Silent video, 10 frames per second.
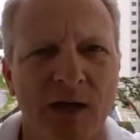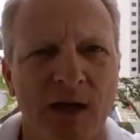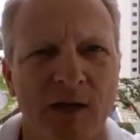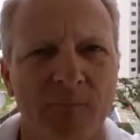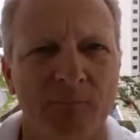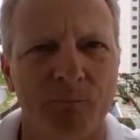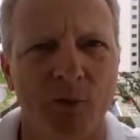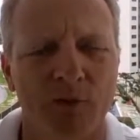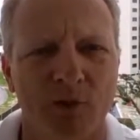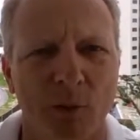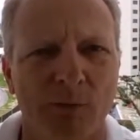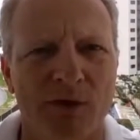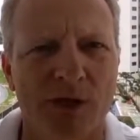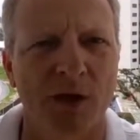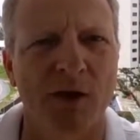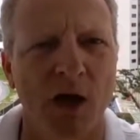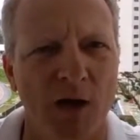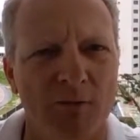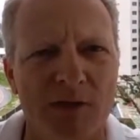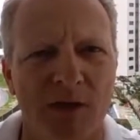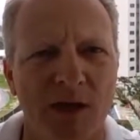So we return home